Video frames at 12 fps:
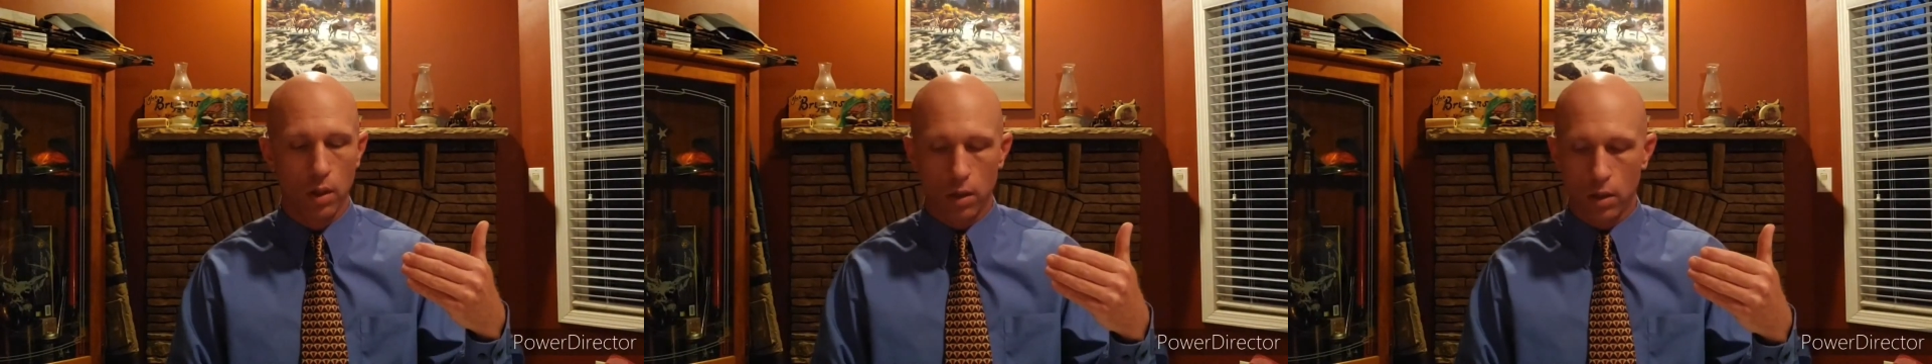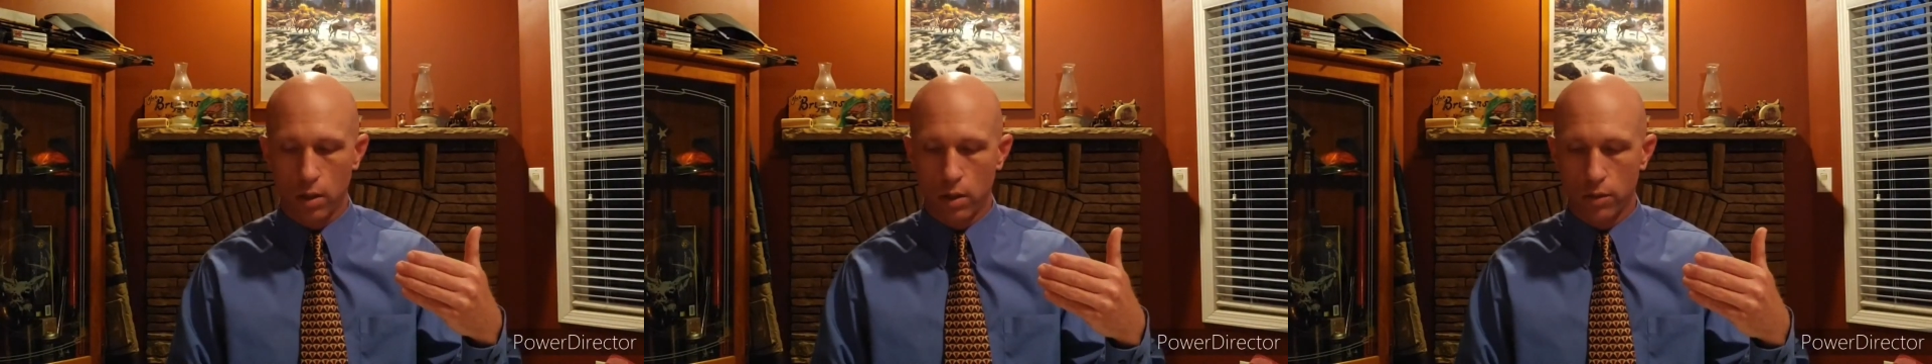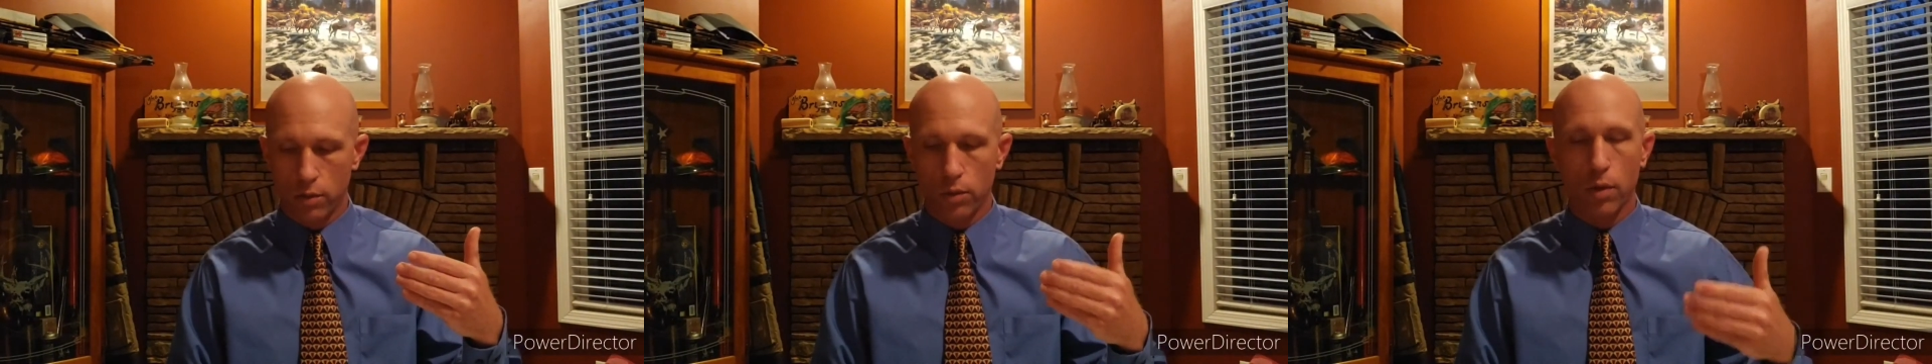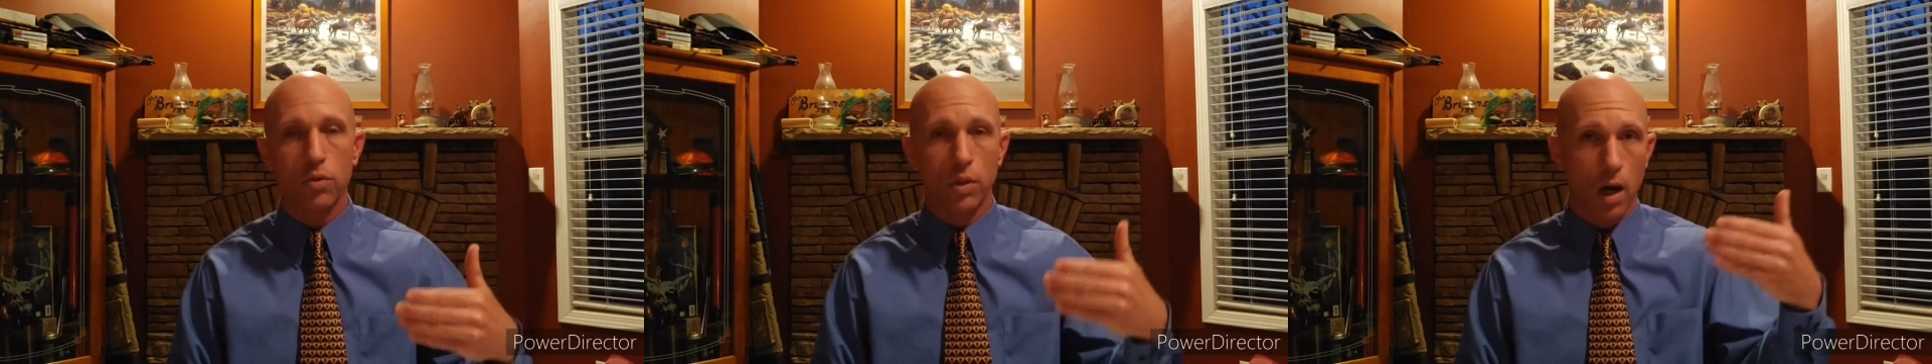uh, through
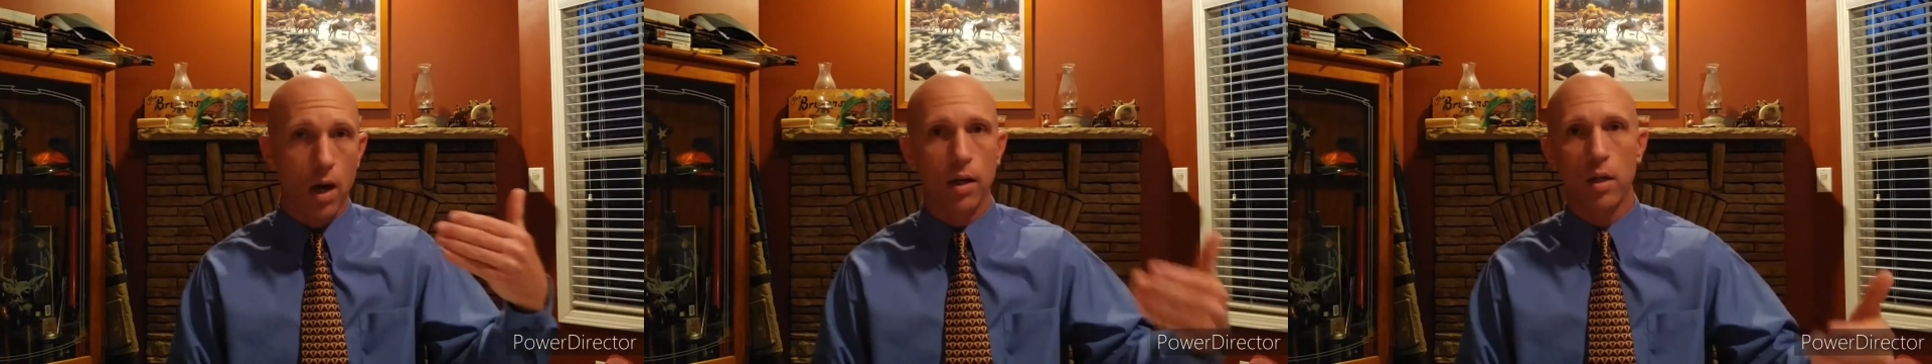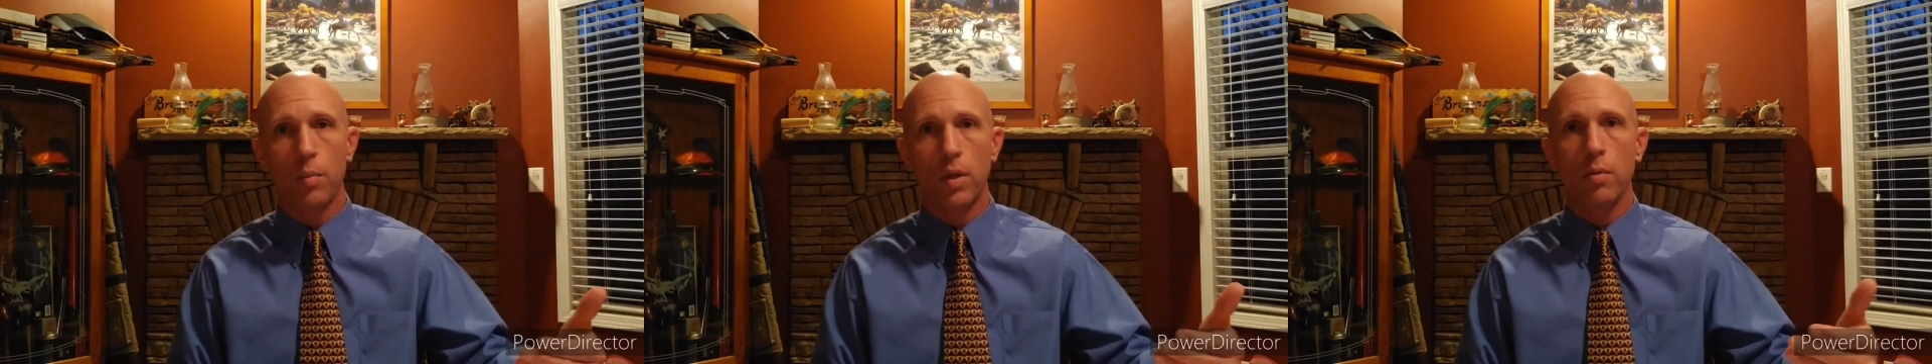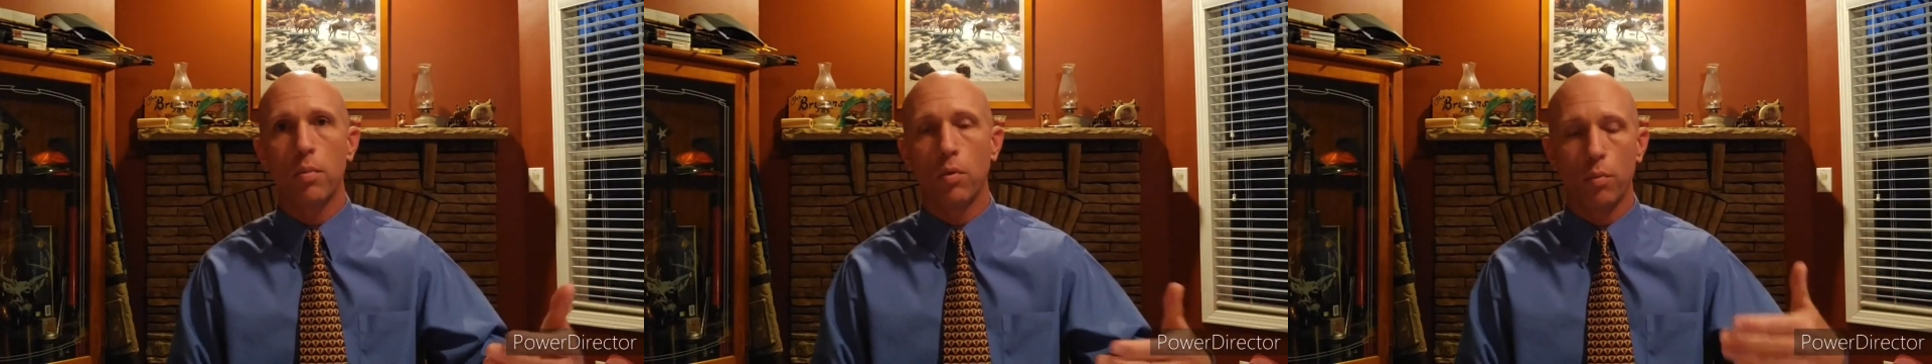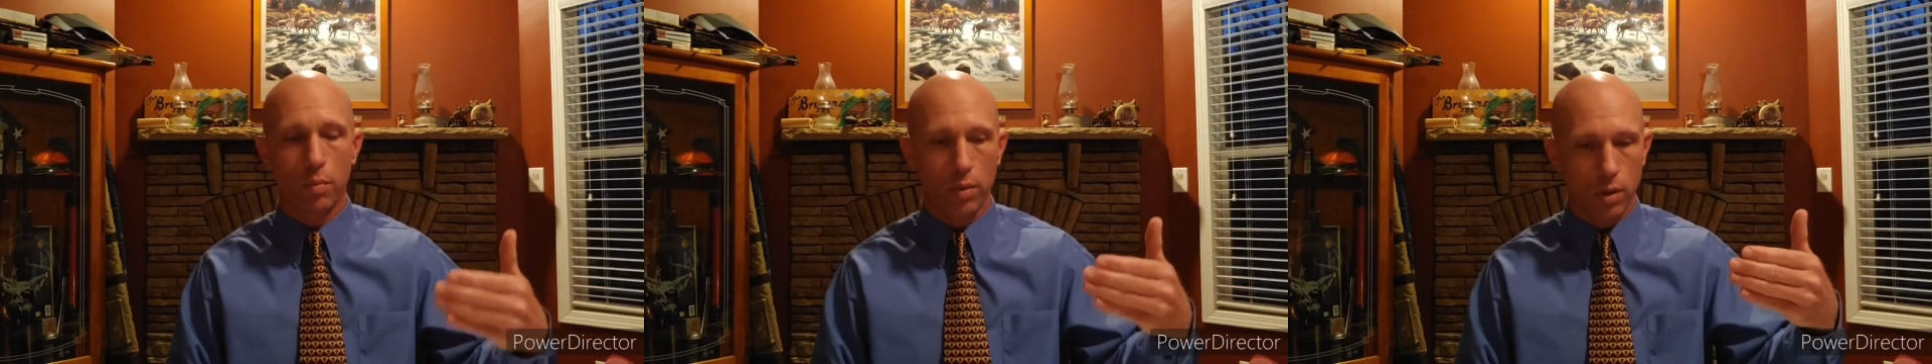those godly
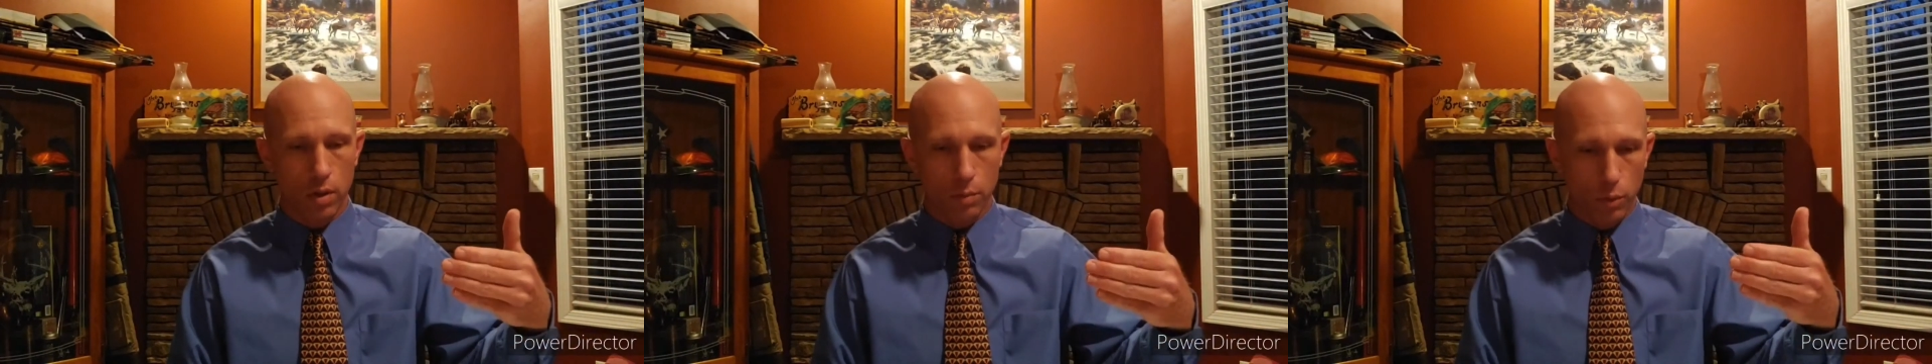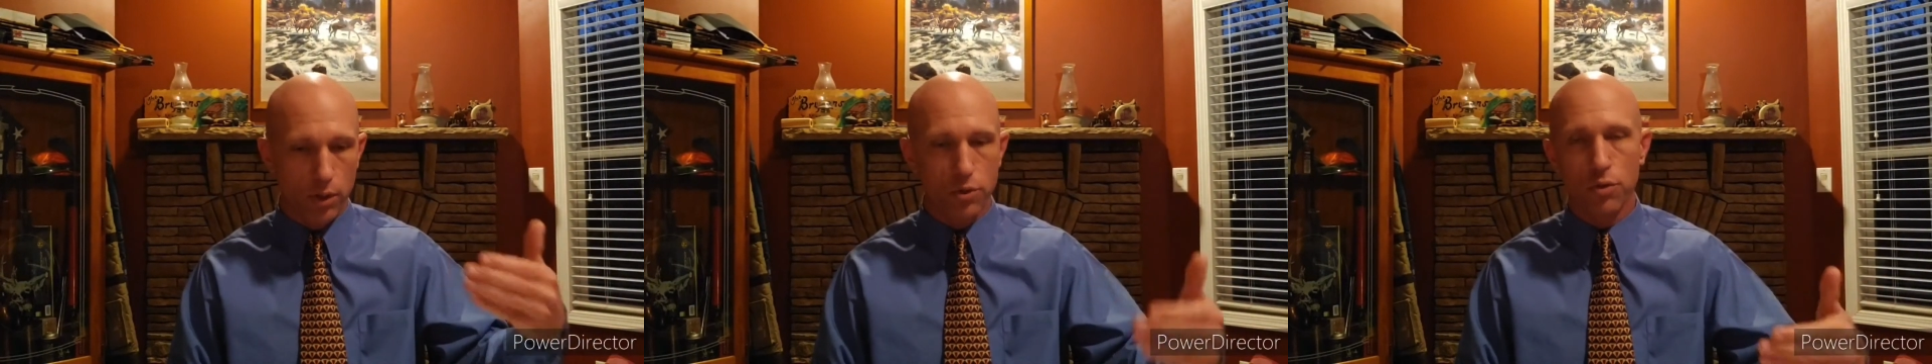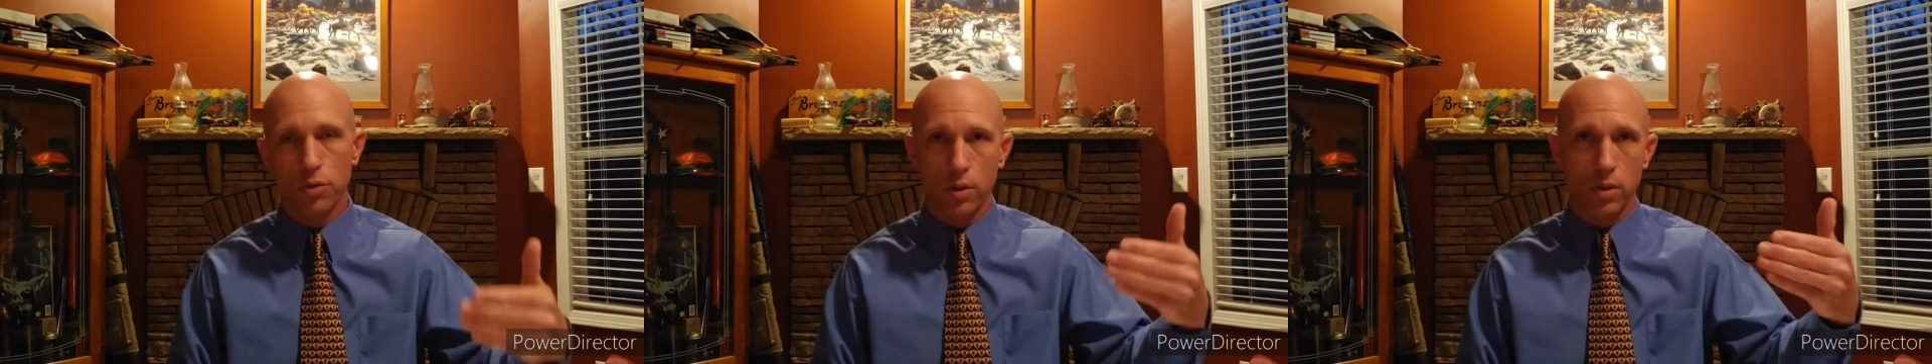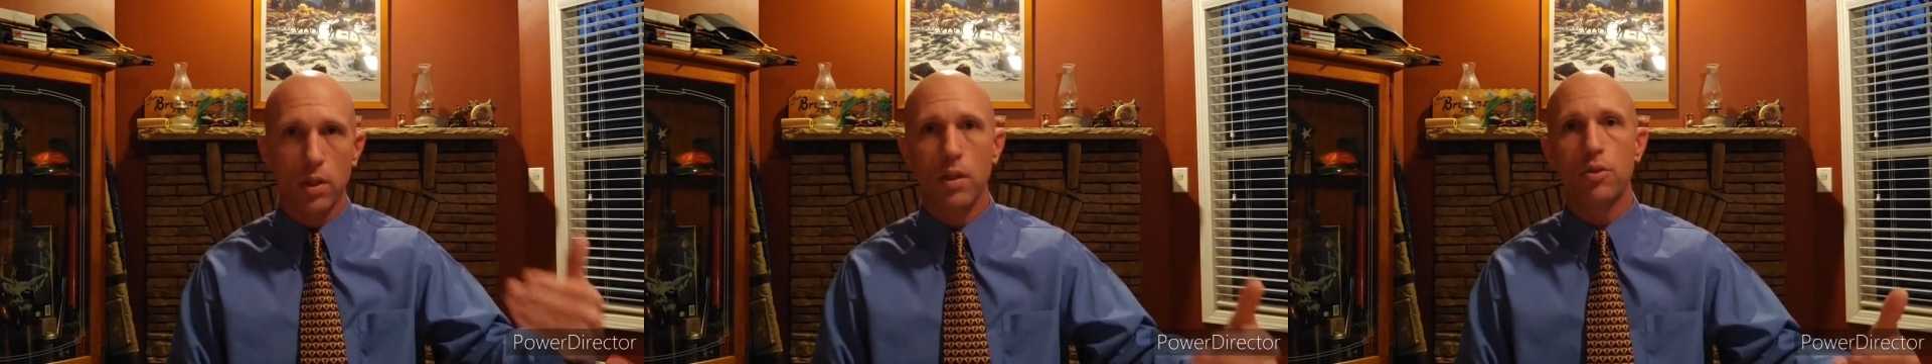people, uh, preachers
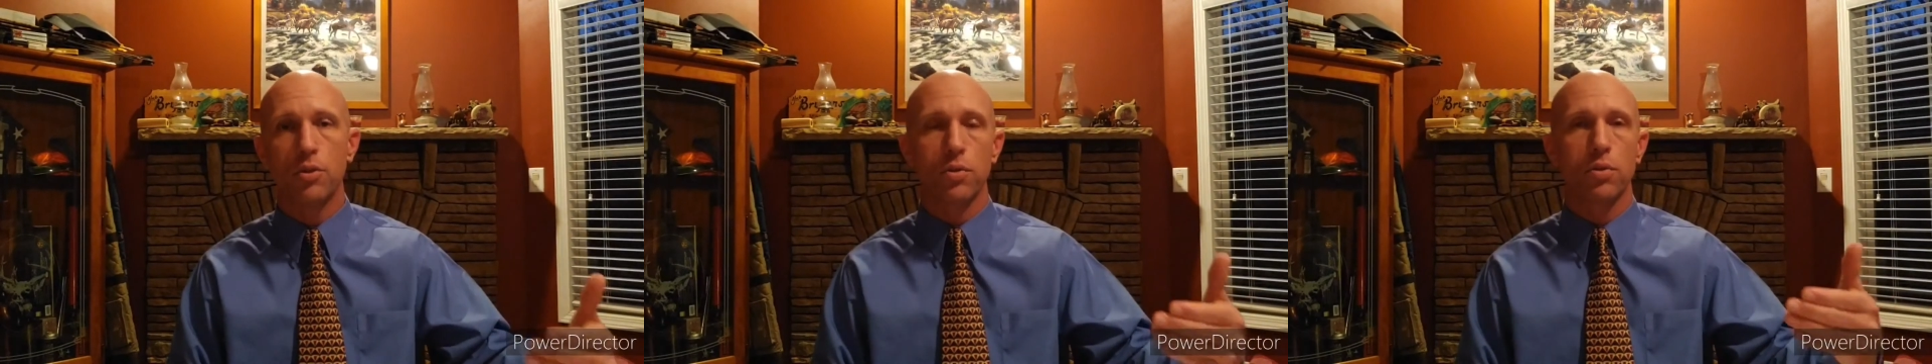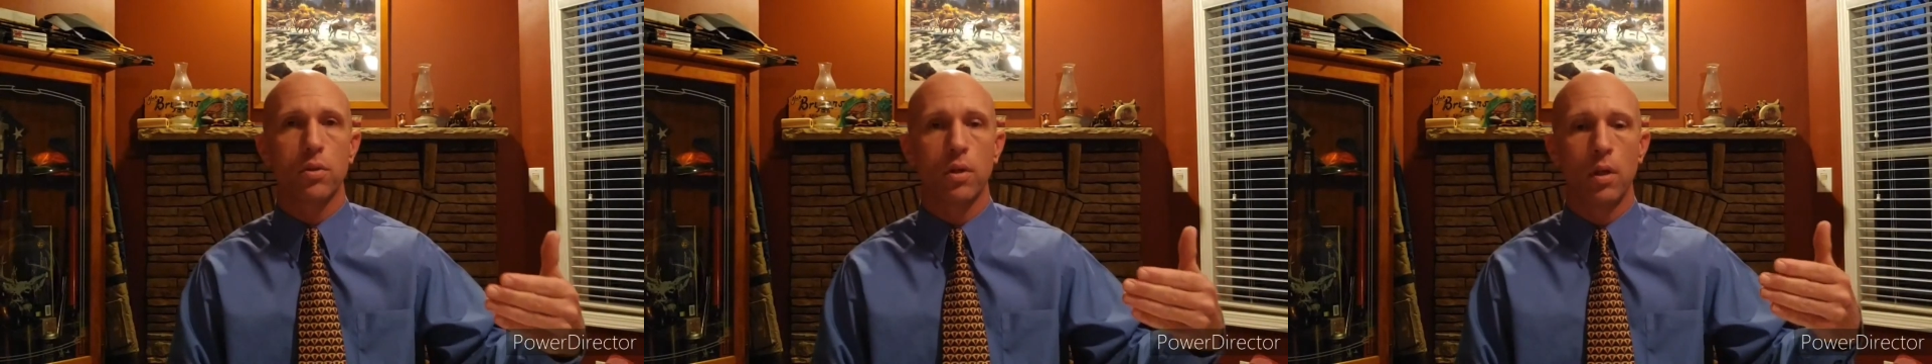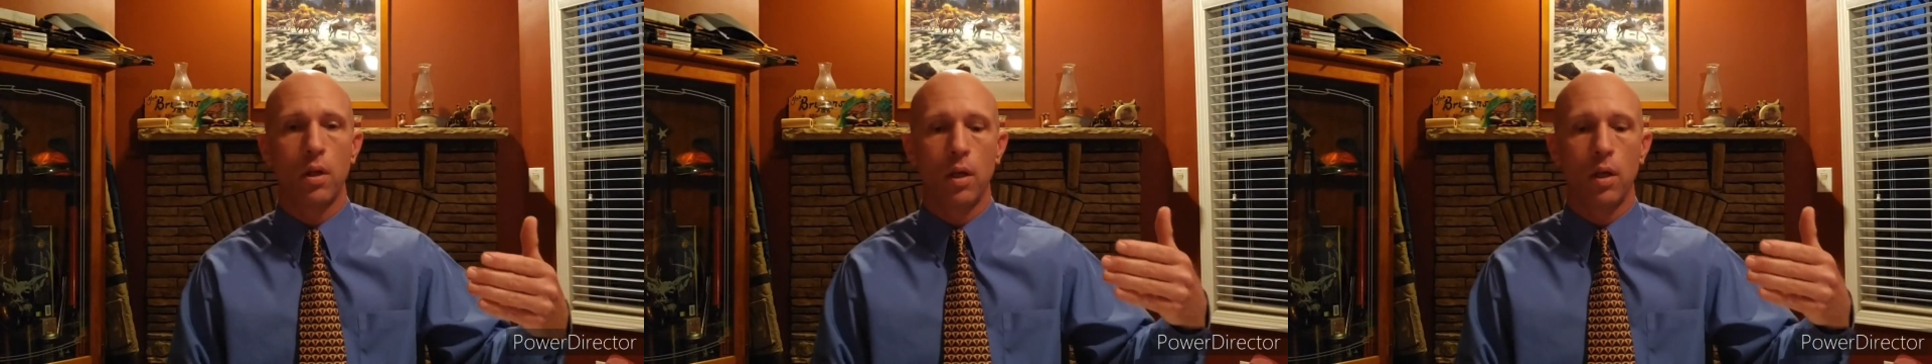and teachers,